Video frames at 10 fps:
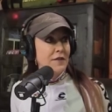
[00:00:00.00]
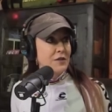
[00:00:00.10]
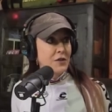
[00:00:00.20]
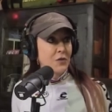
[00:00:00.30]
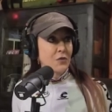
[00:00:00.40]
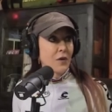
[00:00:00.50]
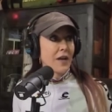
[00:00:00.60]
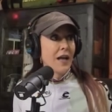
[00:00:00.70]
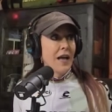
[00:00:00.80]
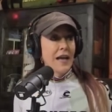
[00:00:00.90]
and children. That
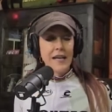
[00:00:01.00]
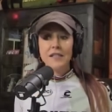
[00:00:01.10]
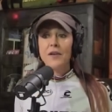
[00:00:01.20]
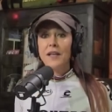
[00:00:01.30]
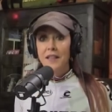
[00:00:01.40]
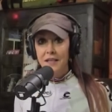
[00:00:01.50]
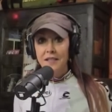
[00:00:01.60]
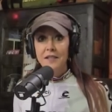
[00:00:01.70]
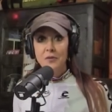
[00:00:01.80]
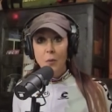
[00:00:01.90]
was dark. Like,
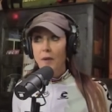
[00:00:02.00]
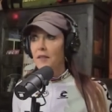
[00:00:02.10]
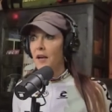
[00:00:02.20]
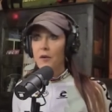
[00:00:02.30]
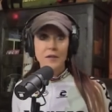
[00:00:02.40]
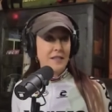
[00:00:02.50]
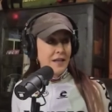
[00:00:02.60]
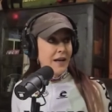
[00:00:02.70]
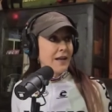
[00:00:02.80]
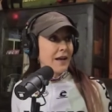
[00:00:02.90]
this is what they are
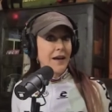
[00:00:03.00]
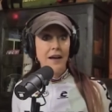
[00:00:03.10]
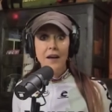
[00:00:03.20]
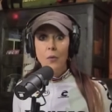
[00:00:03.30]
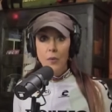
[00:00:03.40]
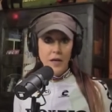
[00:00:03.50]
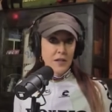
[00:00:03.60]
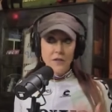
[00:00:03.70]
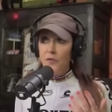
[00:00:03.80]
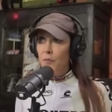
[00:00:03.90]
inciting
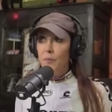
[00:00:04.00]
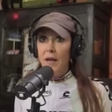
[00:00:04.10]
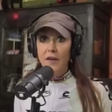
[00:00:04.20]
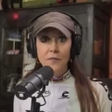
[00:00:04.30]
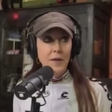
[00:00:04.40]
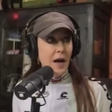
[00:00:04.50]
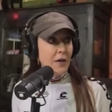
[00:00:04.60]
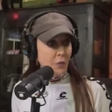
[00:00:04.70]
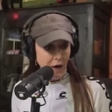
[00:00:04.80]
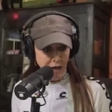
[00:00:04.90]
because of the
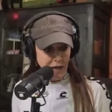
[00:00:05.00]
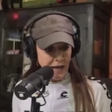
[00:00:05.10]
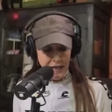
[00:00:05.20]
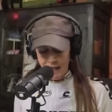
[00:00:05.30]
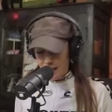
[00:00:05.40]
FBI raid, and it